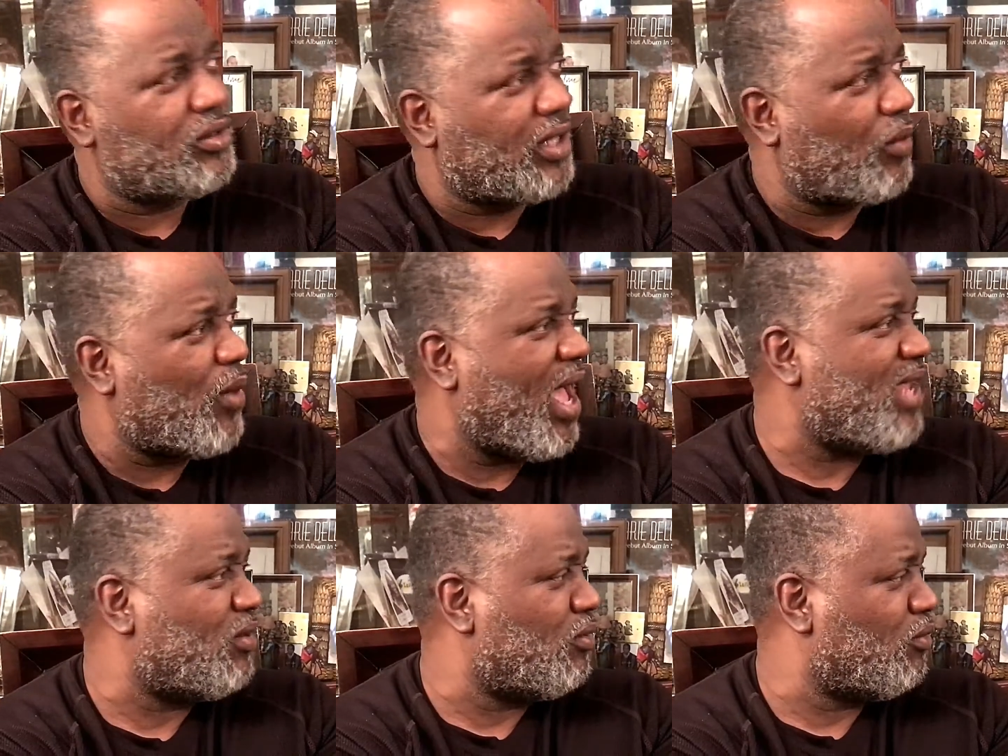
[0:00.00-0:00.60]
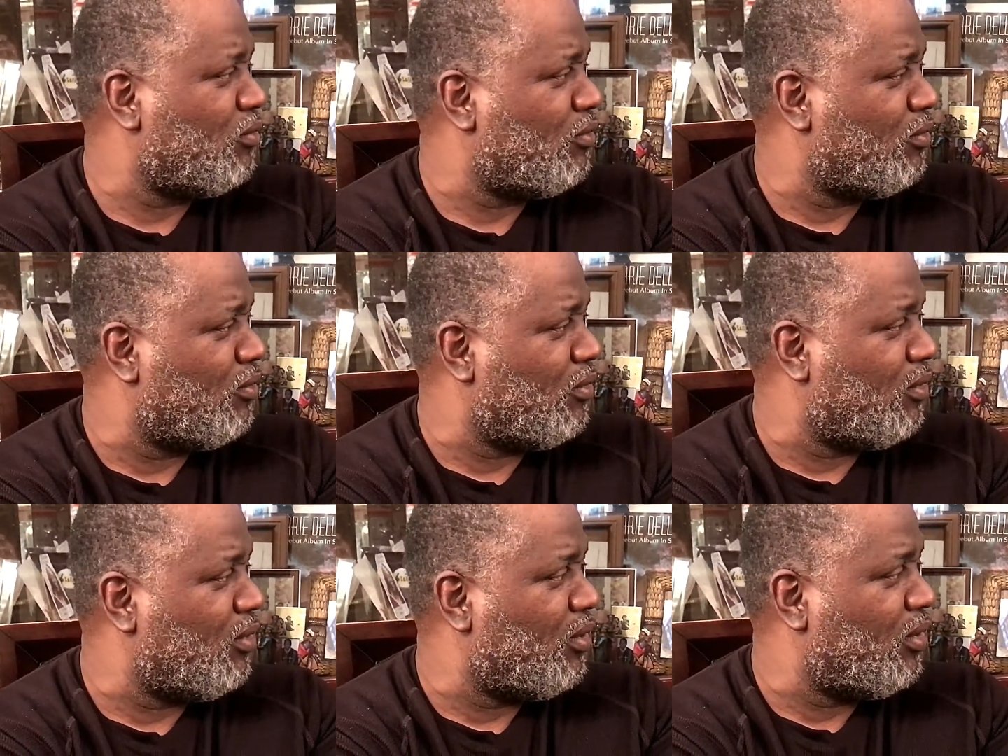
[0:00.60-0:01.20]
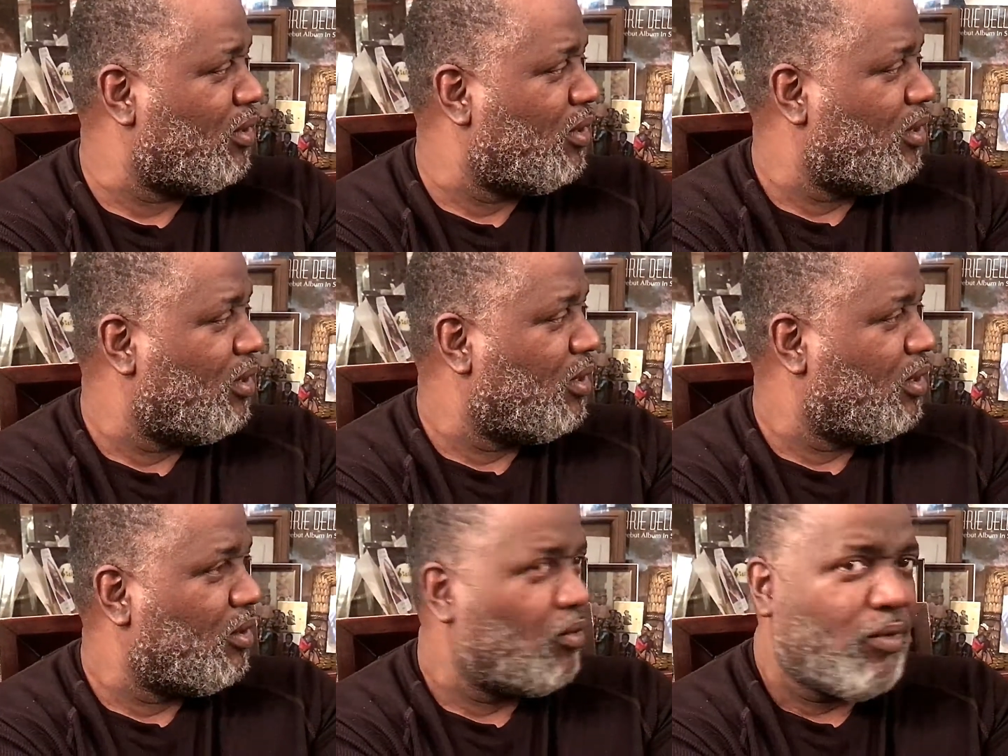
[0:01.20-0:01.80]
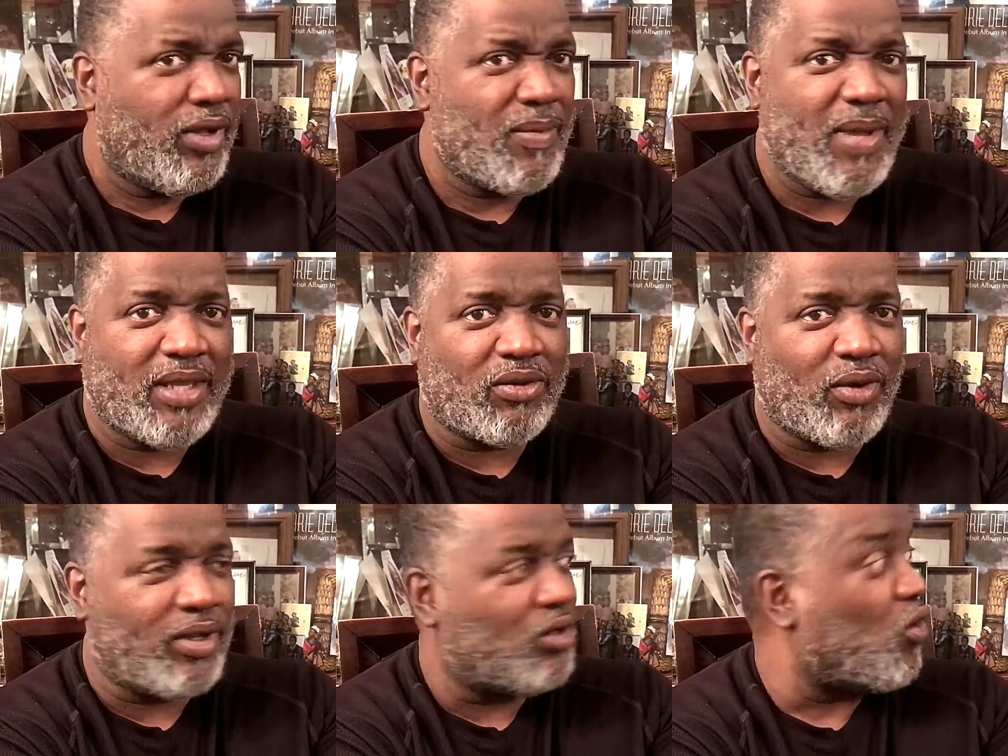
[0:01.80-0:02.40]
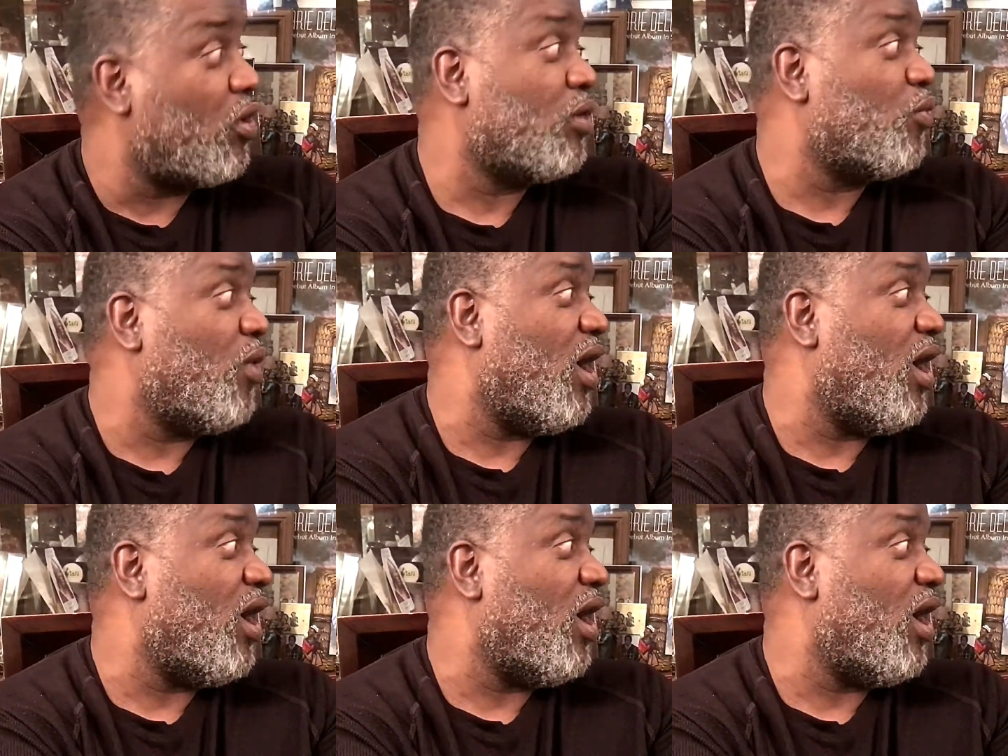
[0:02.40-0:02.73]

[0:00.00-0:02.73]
Say what? It's the third time. What do you mean third? You only